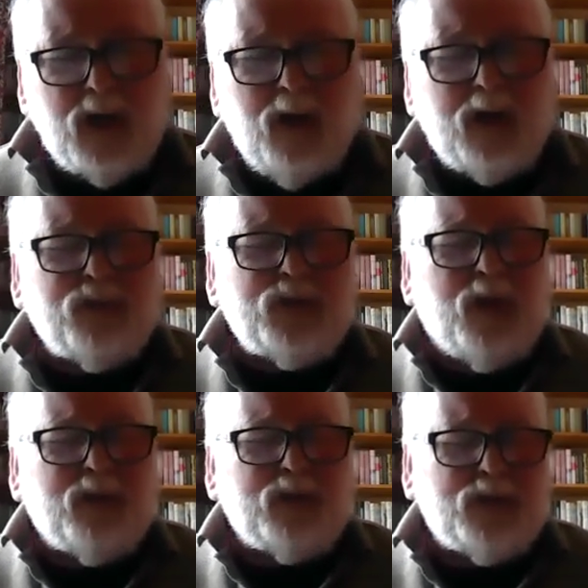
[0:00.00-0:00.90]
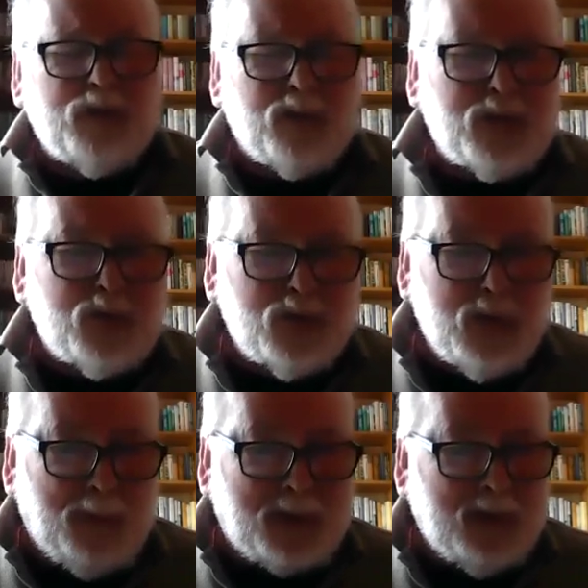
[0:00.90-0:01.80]
There's a lot of sort of
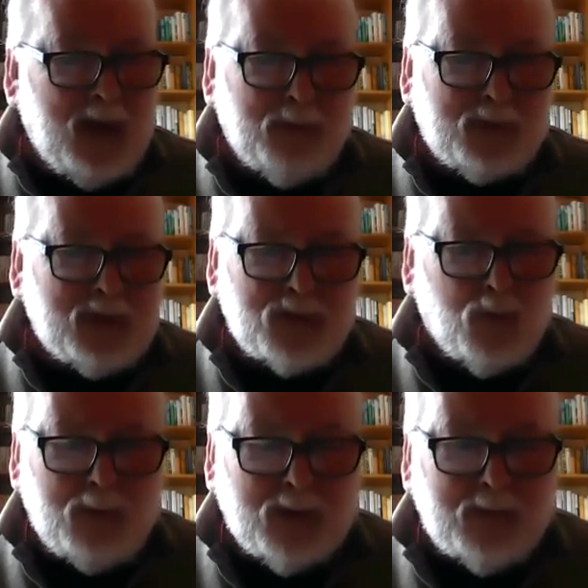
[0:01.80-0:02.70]
stupidity about this whole